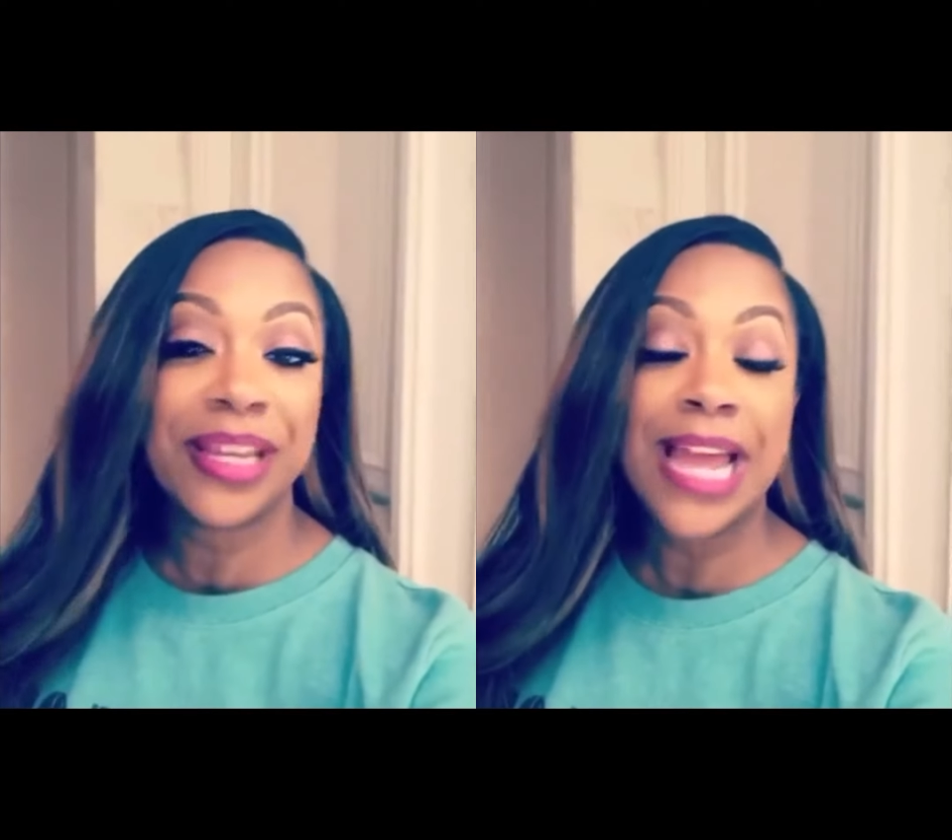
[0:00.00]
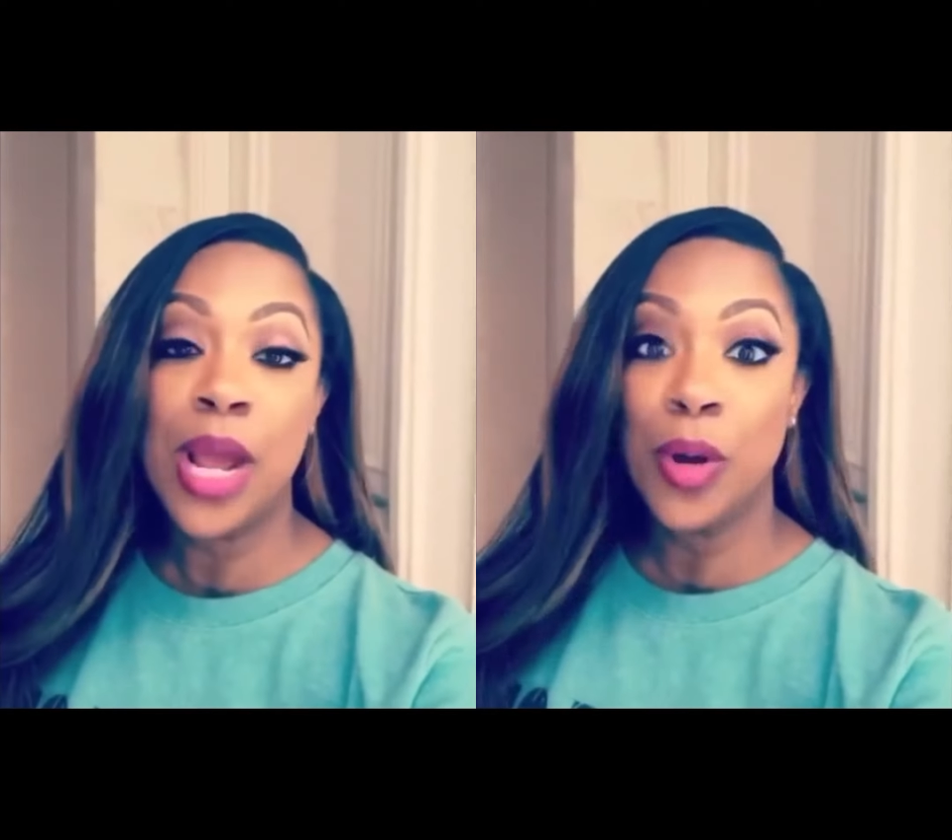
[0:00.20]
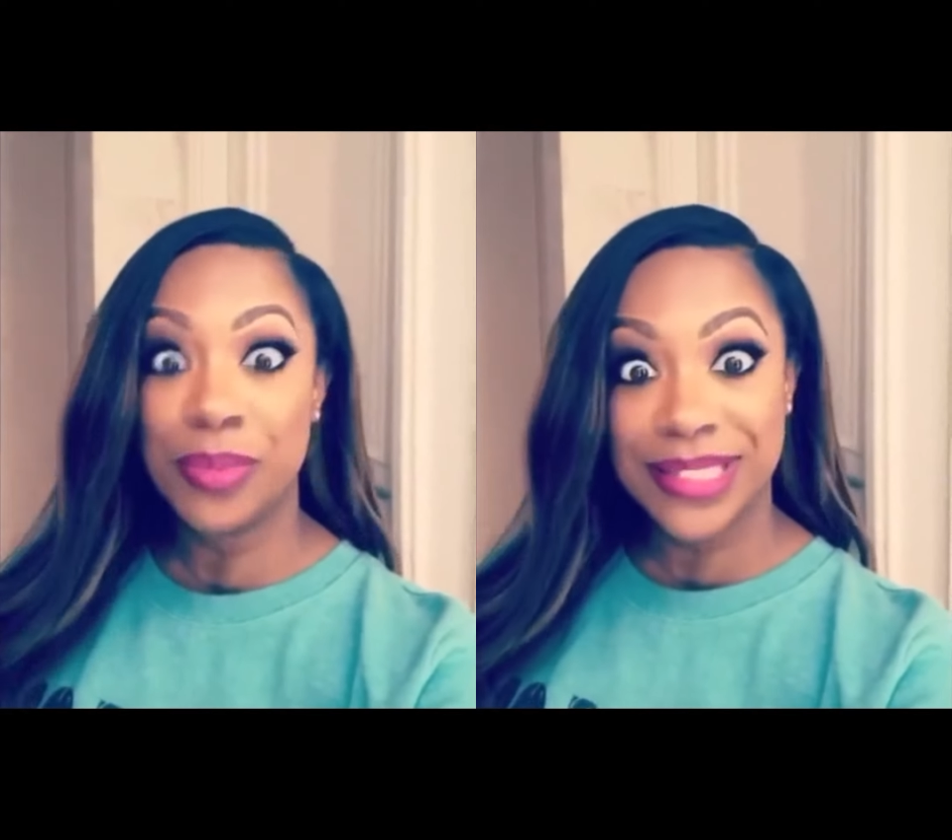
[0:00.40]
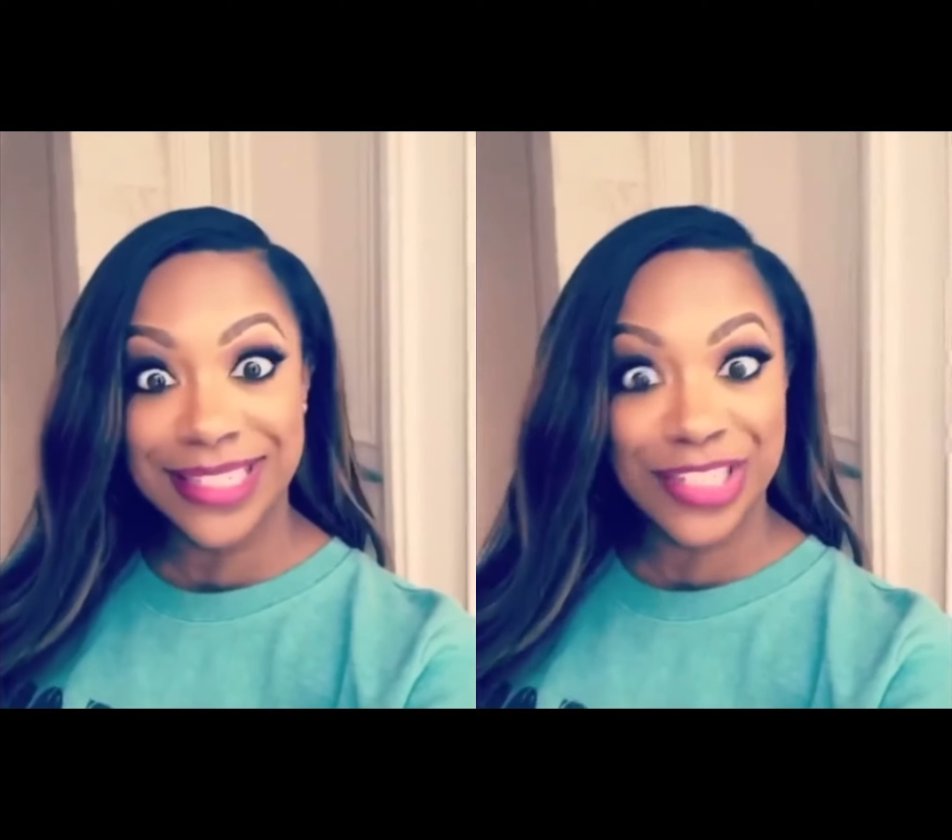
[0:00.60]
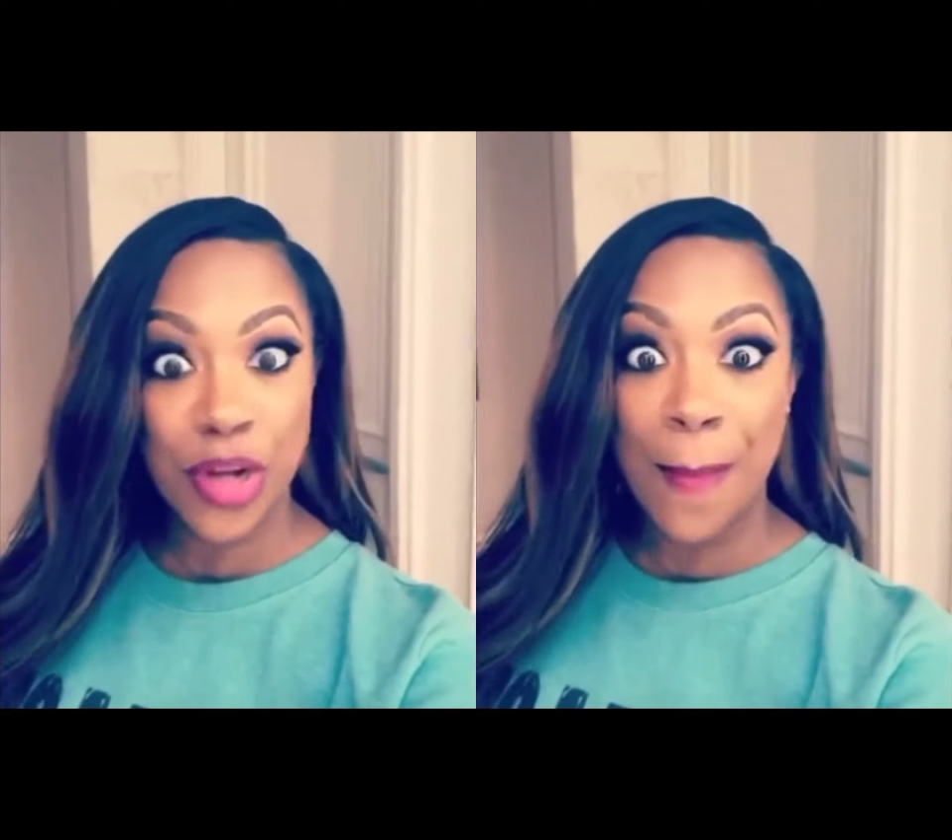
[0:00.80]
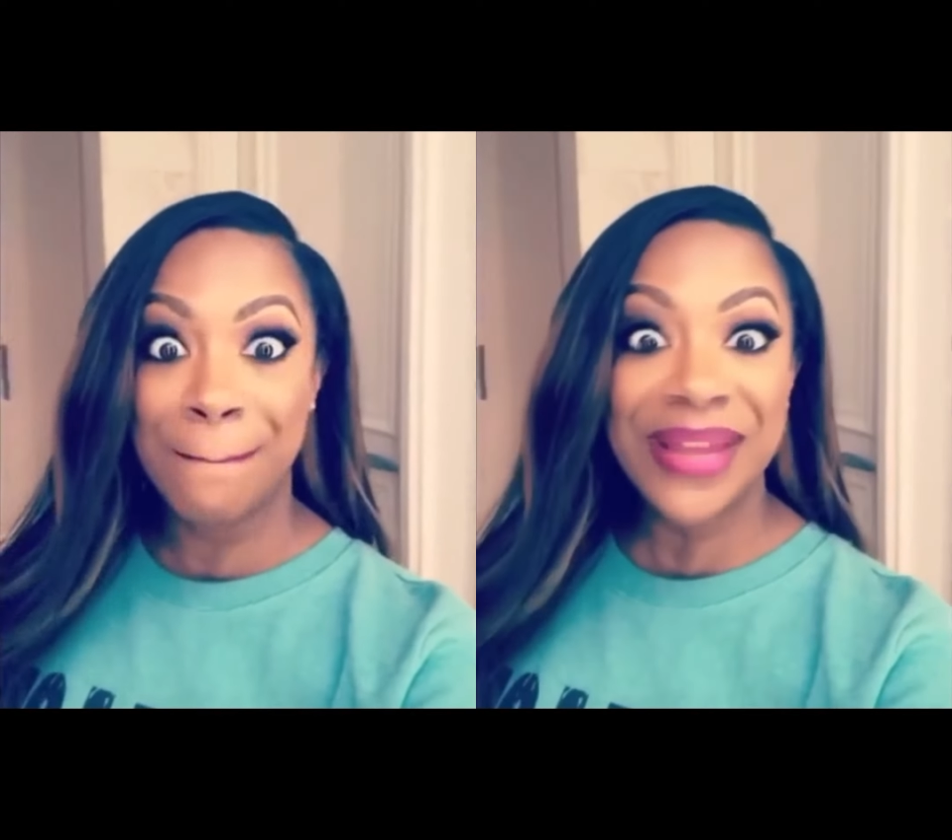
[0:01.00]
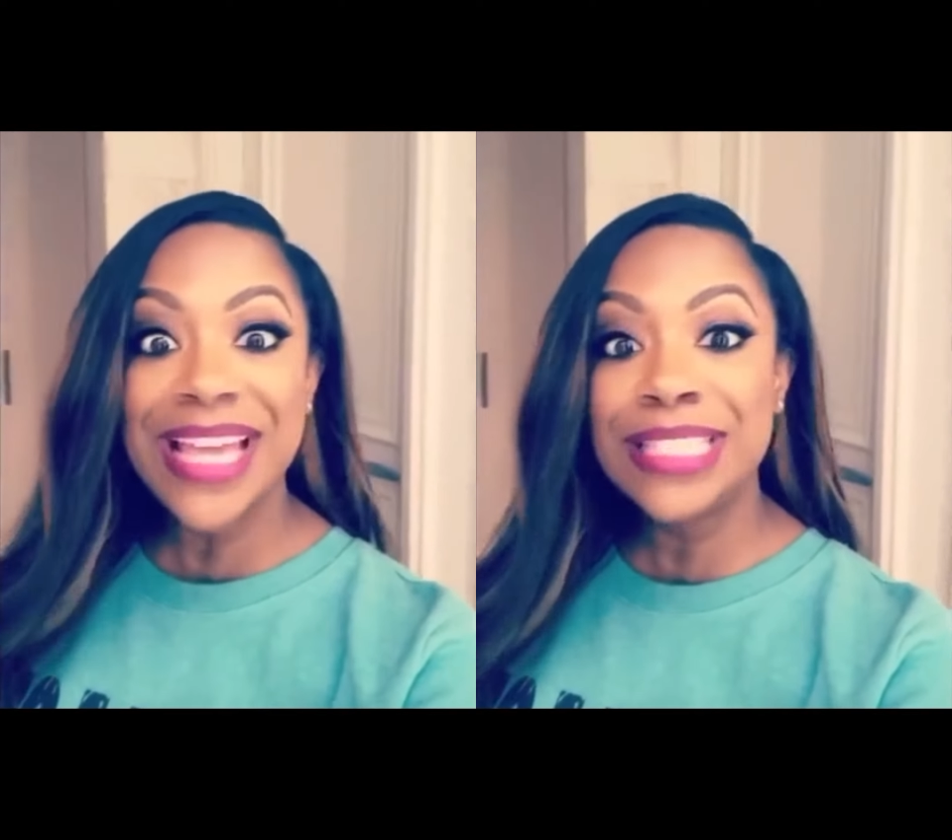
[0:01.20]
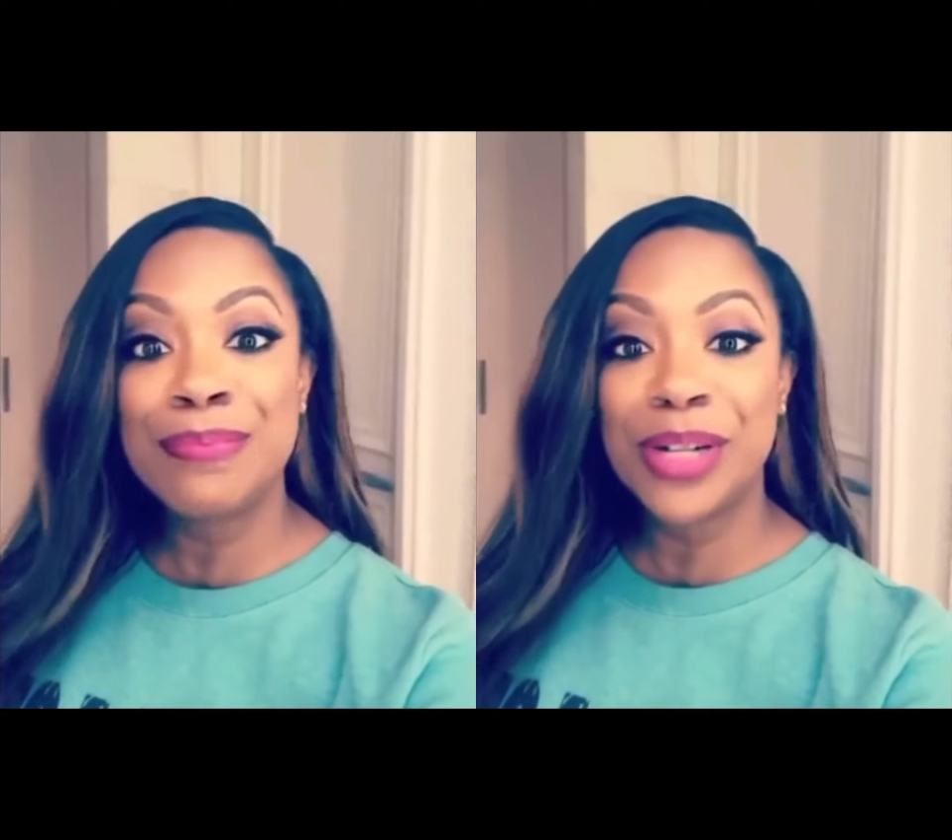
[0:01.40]
and I hope this is your
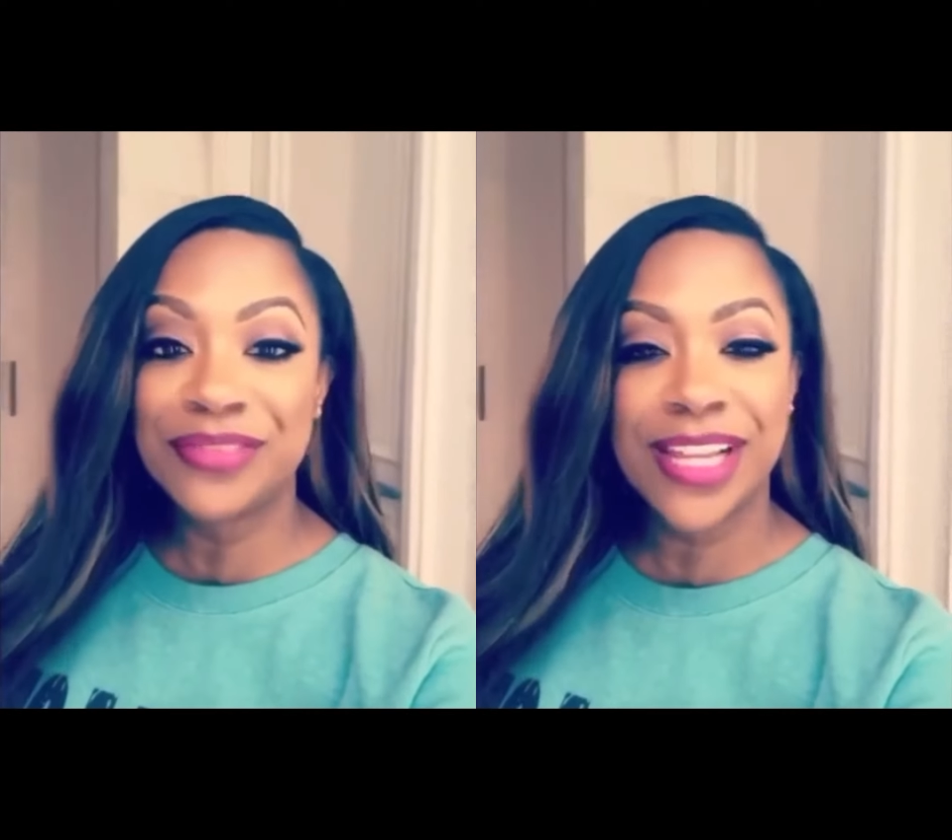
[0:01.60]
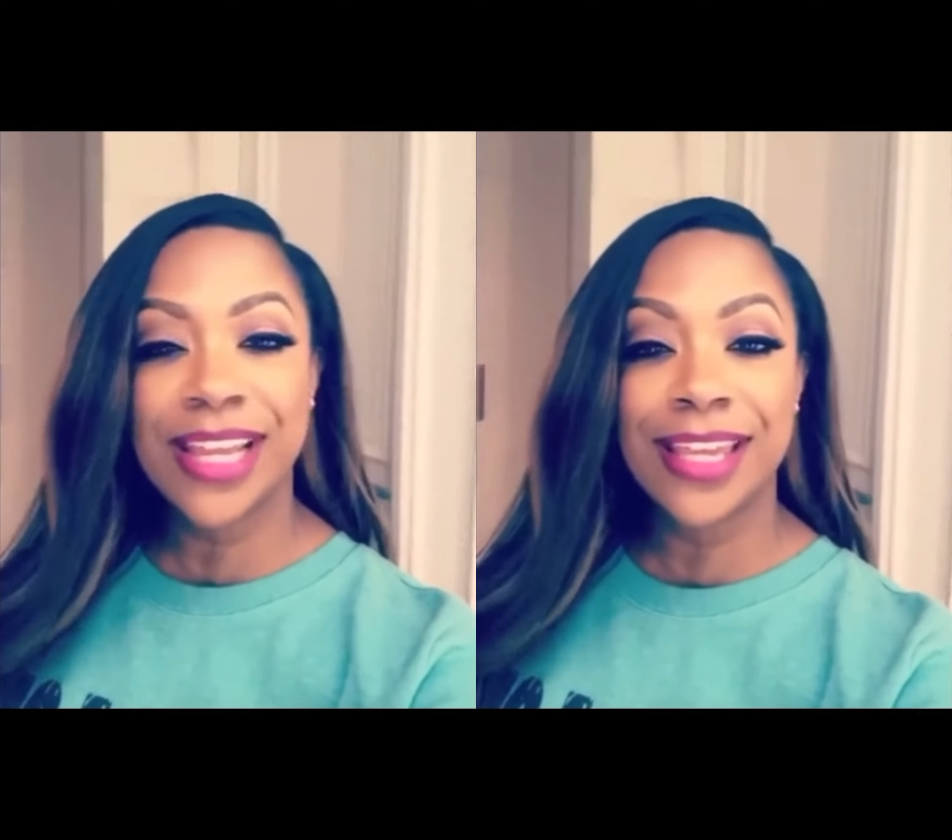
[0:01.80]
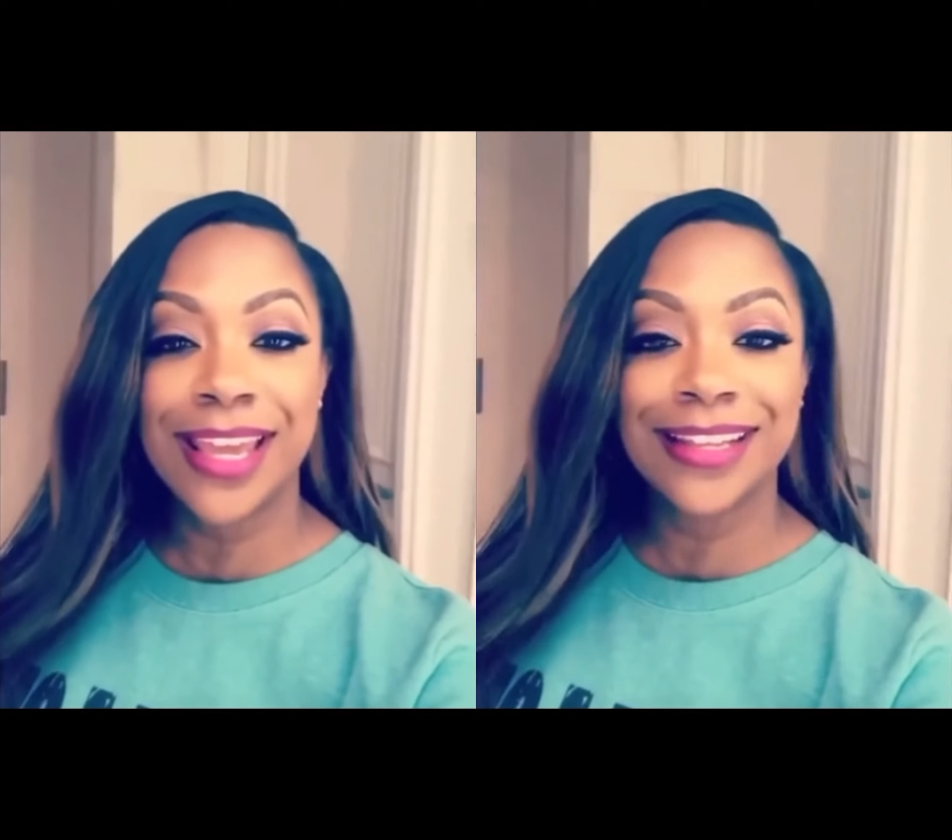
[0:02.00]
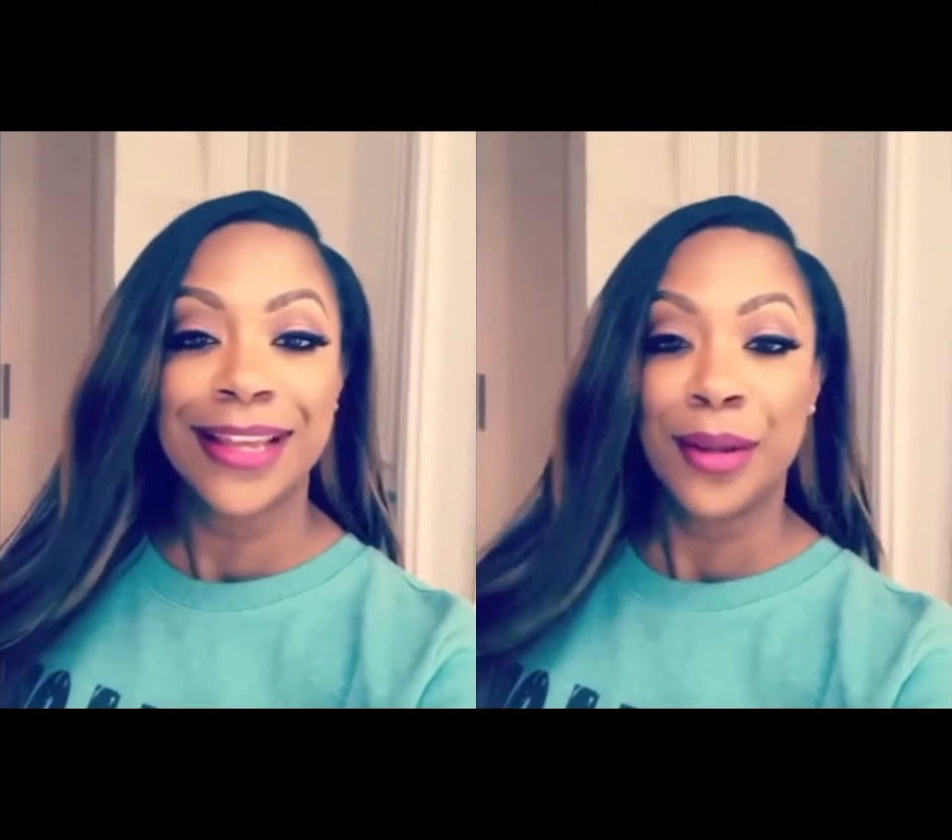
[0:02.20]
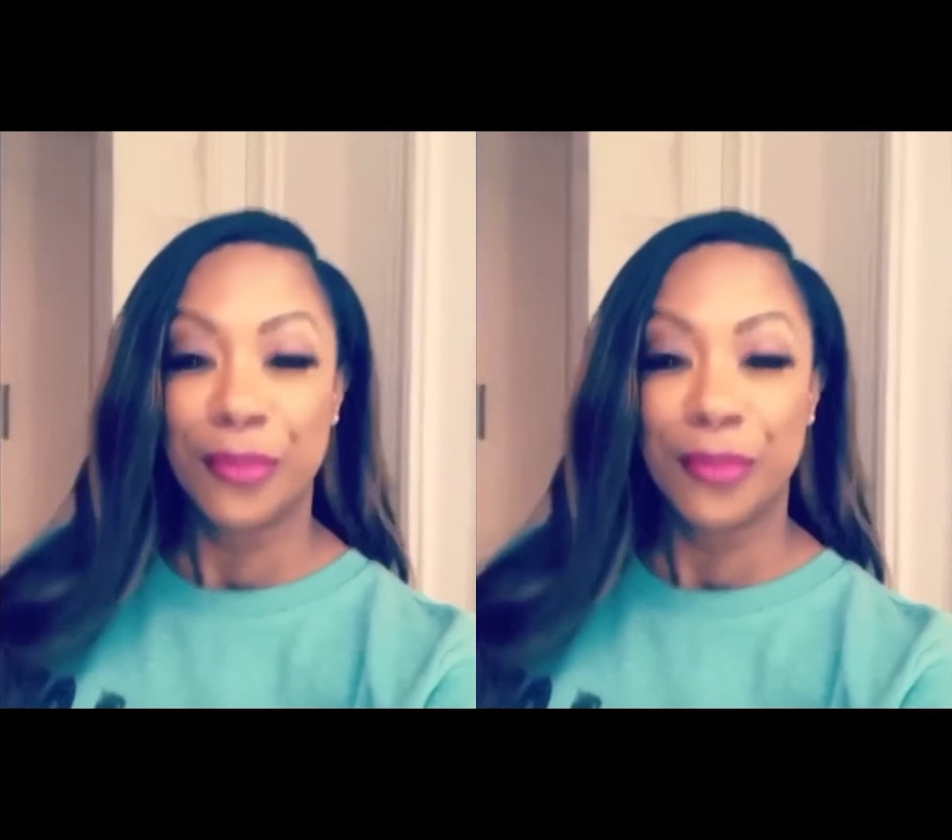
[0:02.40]
best birthday yet.